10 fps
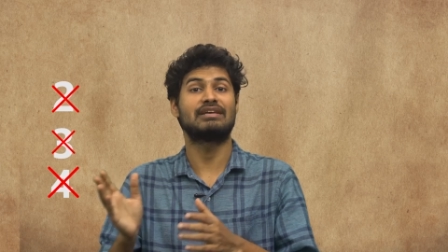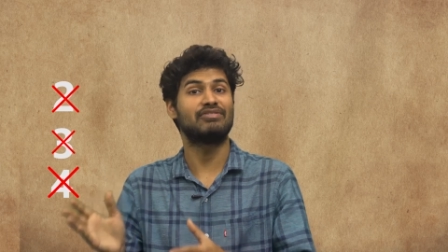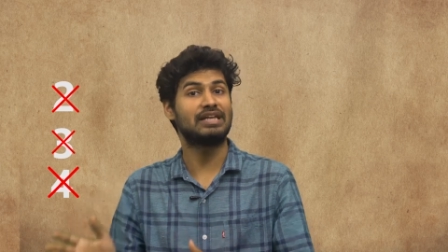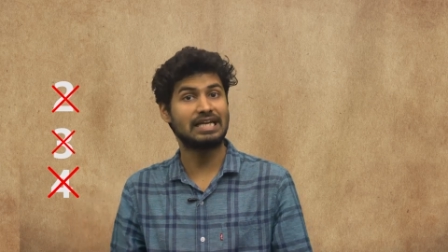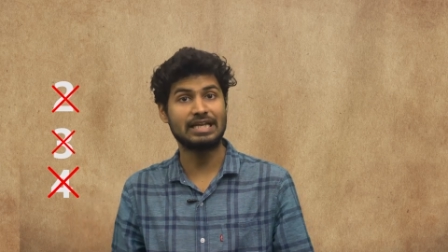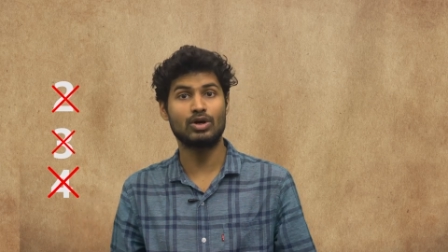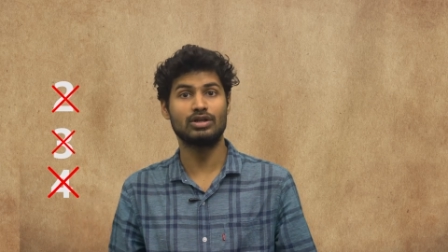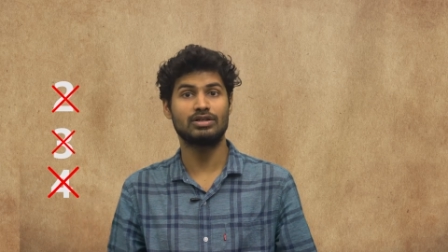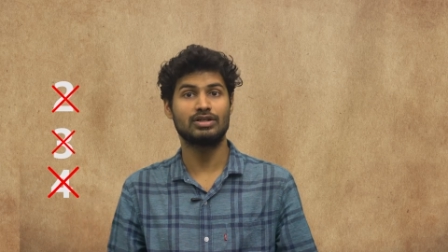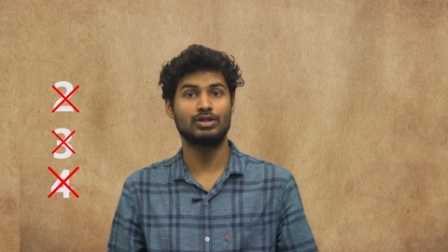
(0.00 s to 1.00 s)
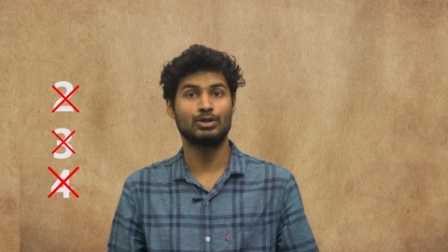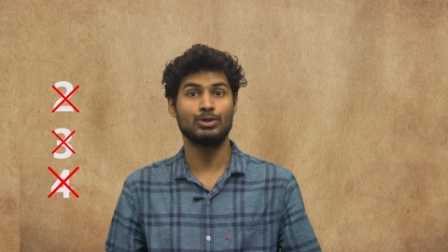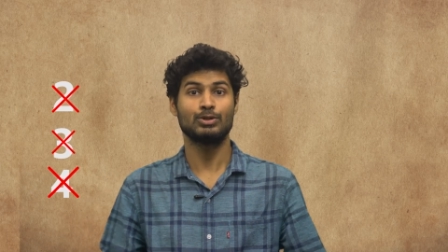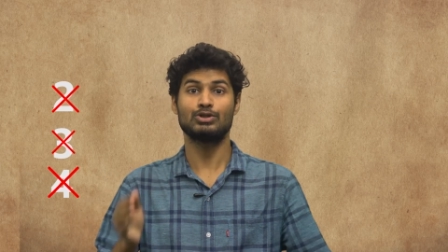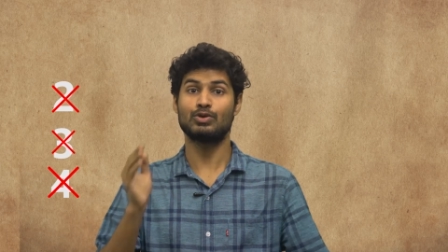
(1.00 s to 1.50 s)
definitely not.
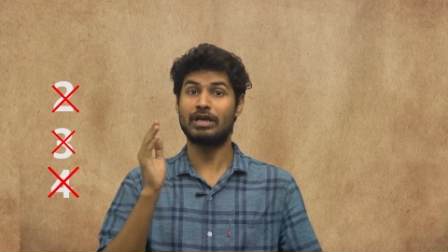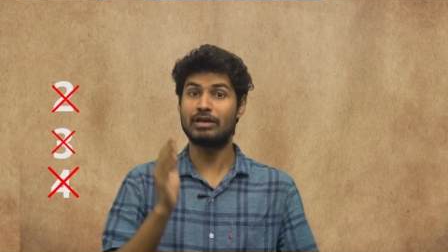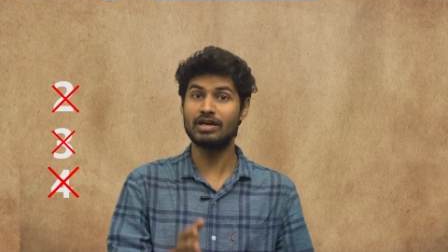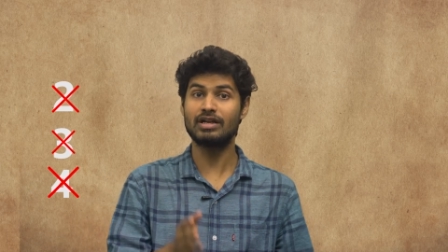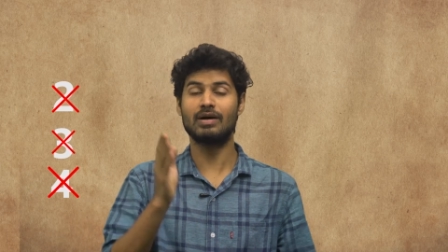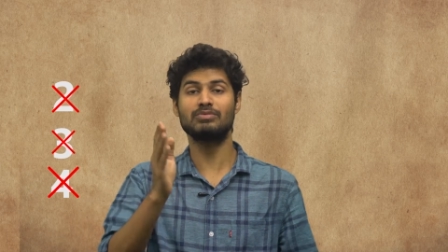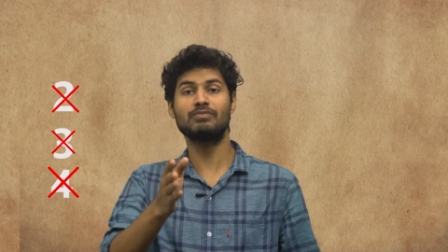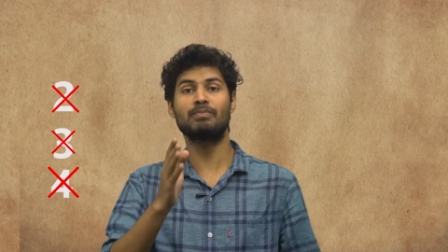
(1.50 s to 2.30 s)
So here comes the